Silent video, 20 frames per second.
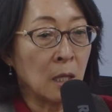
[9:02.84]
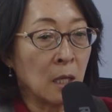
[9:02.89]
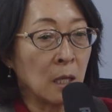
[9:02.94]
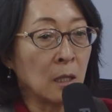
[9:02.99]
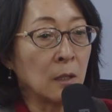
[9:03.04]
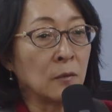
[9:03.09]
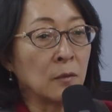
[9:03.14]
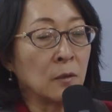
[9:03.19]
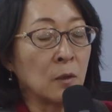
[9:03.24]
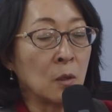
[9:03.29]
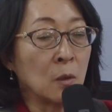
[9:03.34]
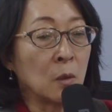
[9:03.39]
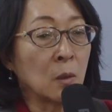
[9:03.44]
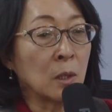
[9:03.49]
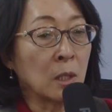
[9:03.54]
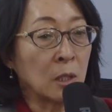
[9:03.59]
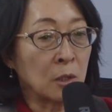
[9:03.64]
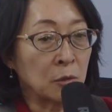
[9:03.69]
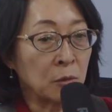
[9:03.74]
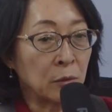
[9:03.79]
of all
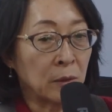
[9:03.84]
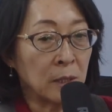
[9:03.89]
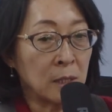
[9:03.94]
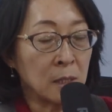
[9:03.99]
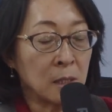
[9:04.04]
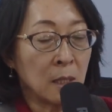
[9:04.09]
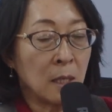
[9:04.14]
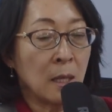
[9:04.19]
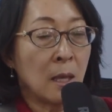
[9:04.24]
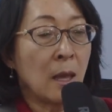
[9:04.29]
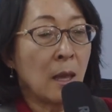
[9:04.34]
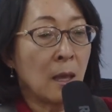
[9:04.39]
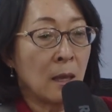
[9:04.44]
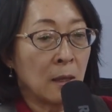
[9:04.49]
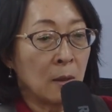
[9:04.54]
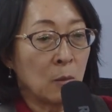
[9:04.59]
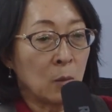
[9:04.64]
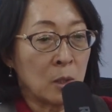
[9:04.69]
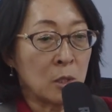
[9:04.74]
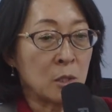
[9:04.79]
countries,
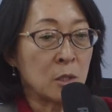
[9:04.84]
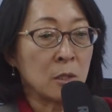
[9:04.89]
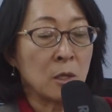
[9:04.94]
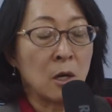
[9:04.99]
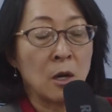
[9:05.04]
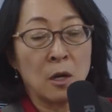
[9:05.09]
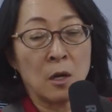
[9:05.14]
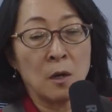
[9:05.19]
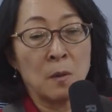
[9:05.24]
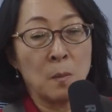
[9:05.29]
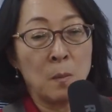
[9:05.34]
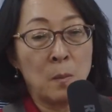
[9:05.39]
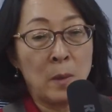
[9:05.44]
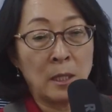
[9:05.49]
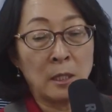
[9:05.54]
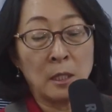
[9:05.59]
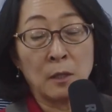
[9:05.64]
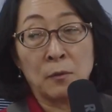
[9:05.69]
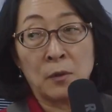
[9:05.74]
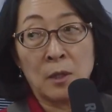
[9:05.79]
which
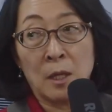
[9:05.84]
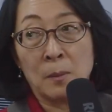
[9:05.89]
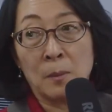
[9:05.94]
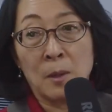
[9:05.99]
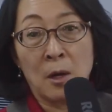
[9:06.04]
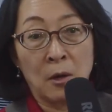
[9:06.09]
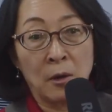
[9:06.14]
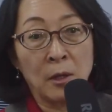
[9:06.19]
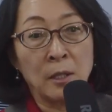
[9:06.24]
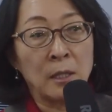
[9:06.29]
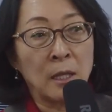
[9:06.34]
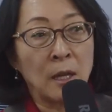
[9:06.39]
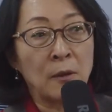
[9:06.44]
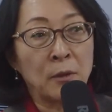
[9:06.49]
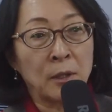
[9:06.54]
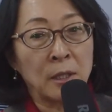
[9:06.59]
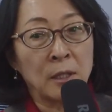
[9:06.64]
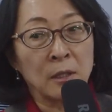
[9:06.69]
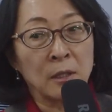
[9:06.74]
many of them are in the African